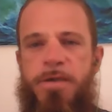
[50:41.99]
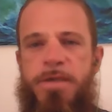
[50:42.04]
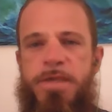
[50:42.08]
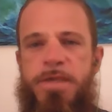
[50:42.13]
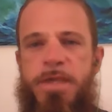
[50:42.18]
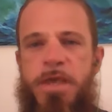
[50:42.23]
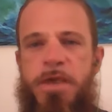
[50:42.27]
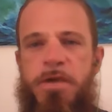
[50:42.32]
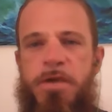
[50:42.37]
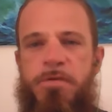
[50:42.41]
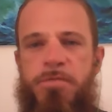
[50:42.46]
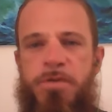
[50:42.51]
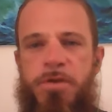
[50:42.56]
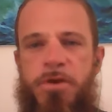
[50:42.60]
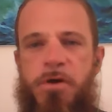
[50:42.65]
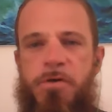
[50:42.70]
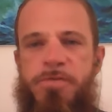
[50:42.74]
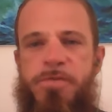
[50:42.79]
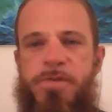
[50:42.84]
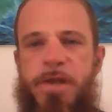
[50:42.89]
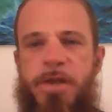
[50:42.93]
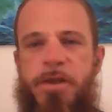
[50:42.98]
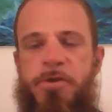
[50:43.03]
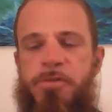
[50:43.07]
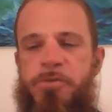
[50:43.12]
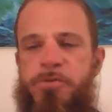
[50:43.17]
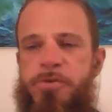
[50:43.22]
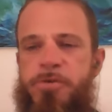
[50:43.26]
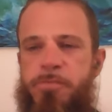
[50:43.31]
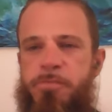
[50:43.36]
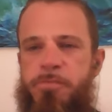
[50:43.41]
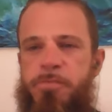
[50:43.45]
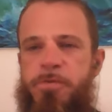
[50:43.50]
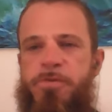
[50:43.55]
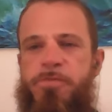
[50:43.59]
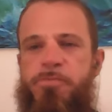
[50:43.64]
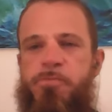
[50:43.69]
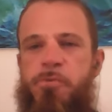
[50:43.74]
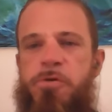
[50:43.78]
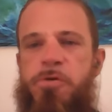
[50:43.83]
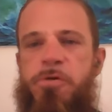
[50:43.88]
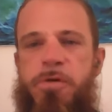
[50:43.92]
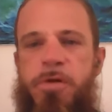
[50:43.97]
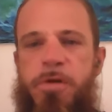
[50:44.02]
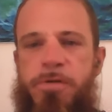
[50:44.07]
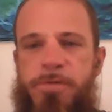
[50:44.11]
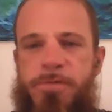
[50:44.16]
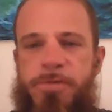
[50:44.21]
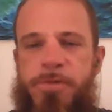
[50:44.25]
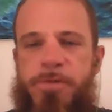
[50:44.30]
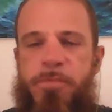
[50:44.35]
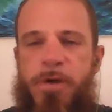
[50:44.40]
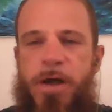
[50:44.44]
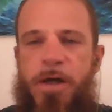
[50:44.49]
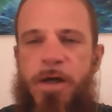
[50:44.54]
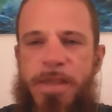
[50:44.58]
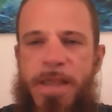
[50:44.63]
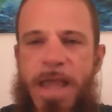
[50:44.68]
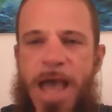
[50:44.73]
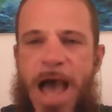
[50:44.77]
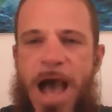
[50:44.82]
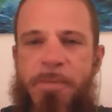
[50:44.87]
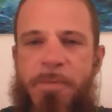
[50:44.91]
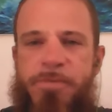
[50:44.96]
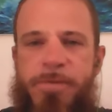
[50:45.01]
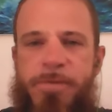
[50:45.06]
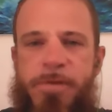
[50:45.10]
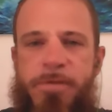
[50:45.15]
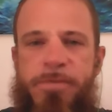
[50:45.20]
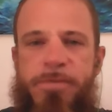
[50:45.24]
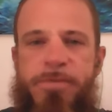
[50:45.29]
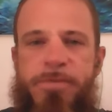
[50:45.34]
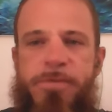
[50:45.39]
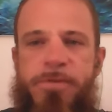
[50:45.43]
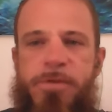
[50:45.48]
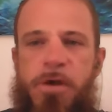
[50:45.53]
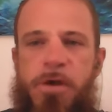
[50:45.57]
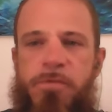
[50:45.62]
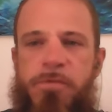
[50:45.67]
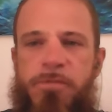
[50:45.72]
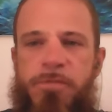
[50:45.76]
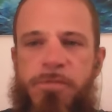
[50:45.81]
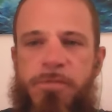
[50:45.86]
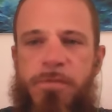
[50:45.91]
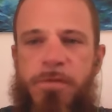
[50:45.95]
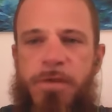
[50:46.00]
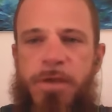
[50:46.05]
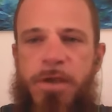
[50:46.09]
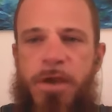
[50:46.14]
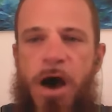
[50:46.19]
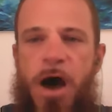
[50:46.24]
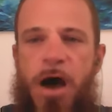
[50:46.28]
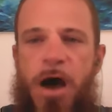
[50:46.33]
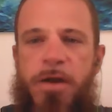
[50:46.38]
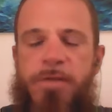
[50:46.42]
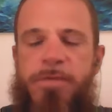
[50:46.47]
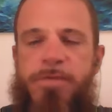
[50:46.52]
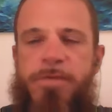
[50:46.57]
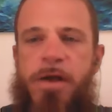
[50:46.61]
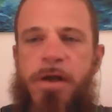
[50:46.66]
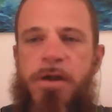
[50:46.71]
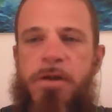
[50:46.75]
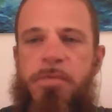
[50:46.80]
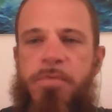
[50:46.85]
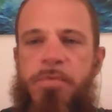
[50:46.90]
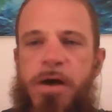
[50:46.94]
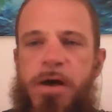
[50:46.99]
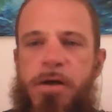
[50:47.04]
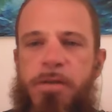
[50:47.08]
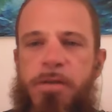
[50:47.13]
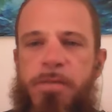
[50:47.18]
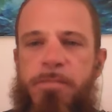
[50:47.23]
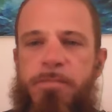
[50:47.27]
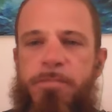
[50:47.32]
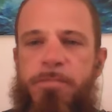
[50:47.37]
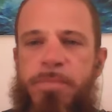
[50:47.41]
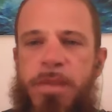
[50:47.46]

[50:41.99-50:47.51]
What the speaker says: give. You know, secularism is more just about the absence of God. It's not about.